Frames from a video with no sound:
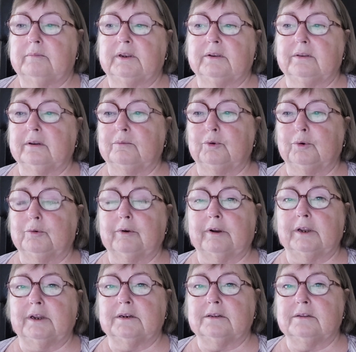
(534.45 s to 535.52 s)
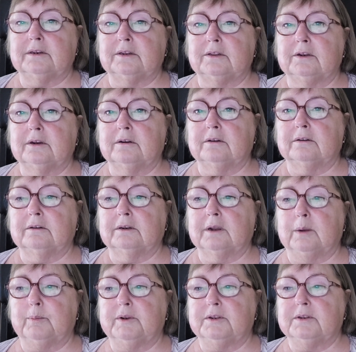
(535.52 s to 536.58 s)
because I'm not growing anything in the garden, a
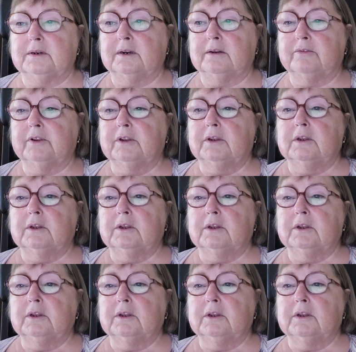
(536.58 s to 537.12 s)
couple is enough.